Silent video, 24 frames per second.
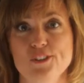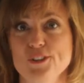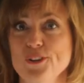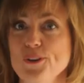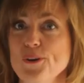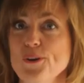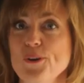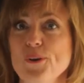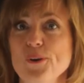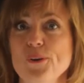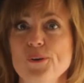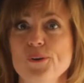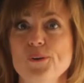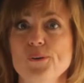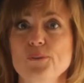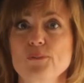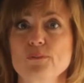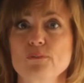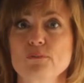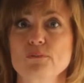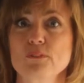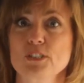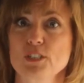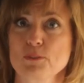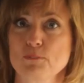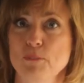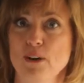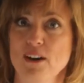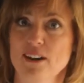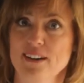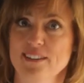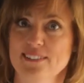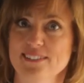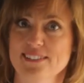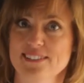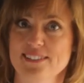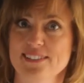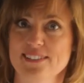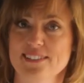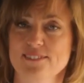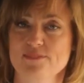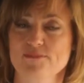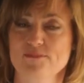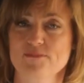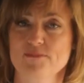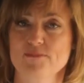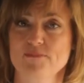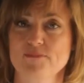No response.
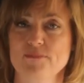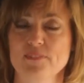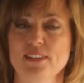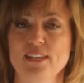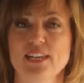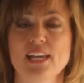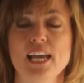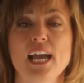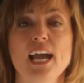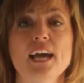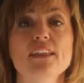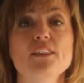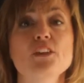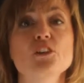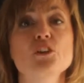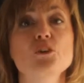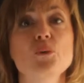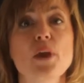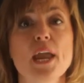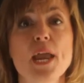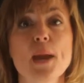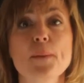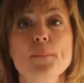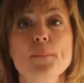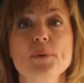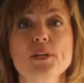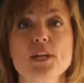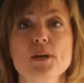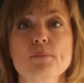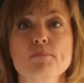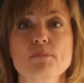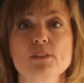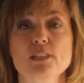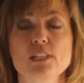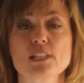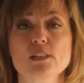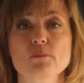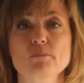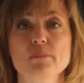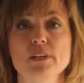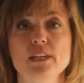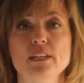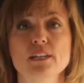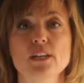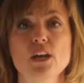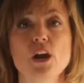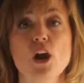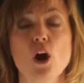And then you amp it up a little
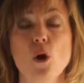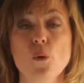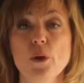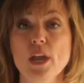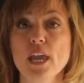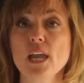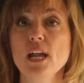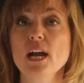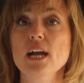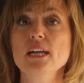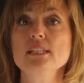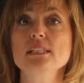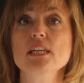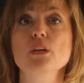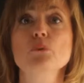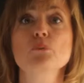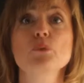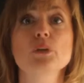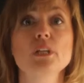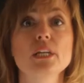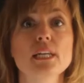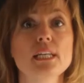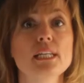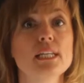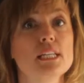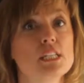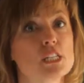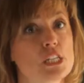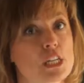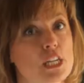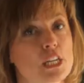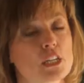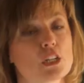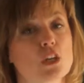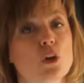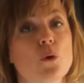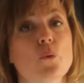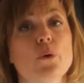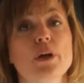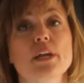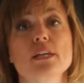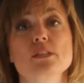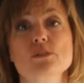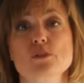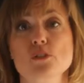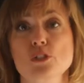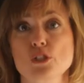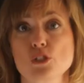bit. Okay, guys, I really need to get going,
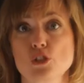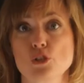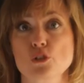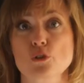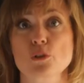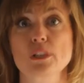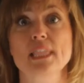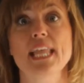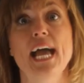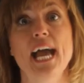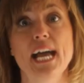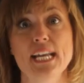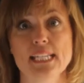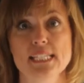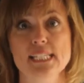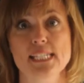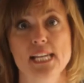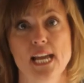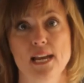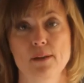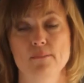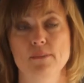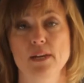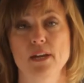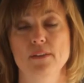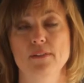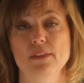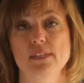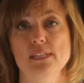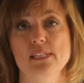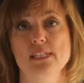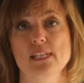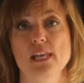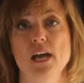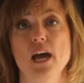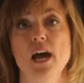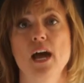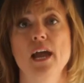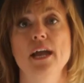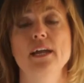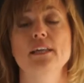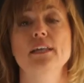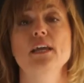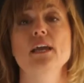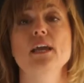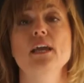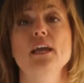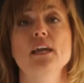so this is your last time down the
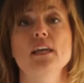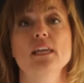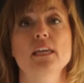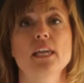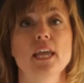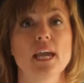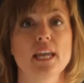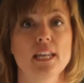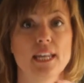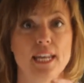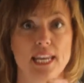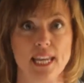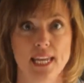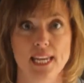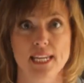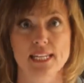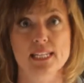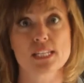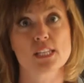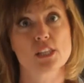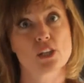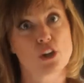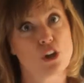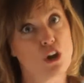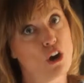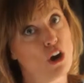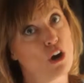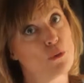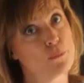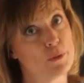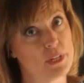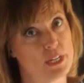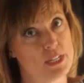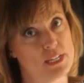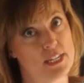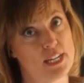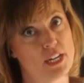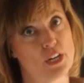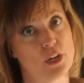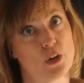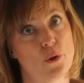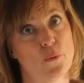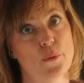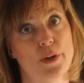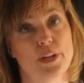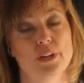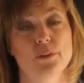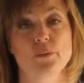slide. Get into the car, we need to get
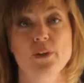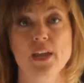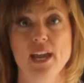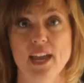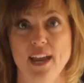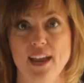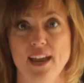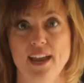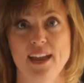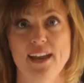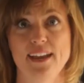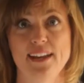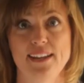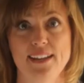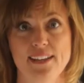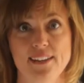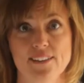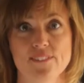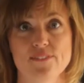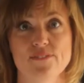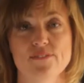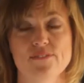going, okay?